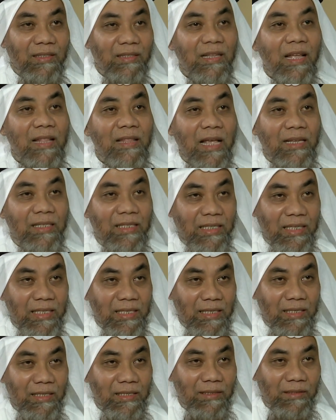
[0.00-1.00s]
the
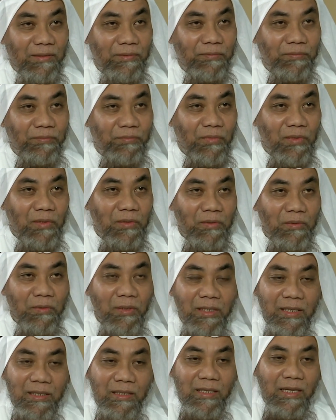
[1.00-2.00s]
destiny.
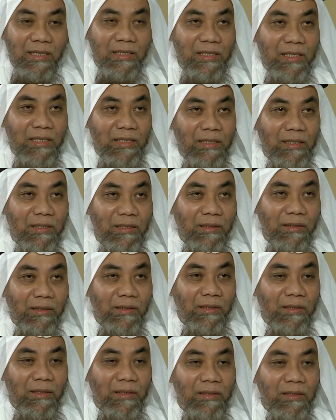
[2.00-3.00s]
What is destiny?
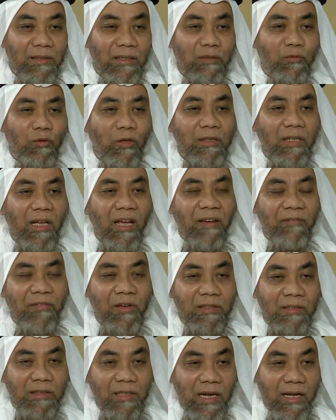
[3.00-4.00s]
That whatever
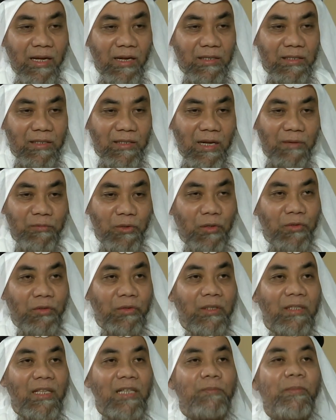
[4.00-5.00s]
trials comes on
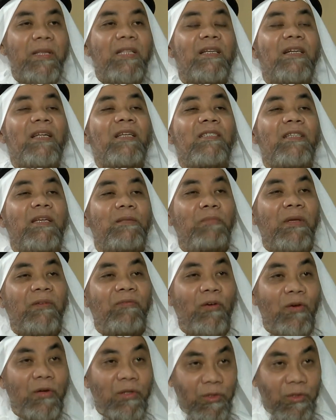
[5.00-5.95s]
you, it has been written before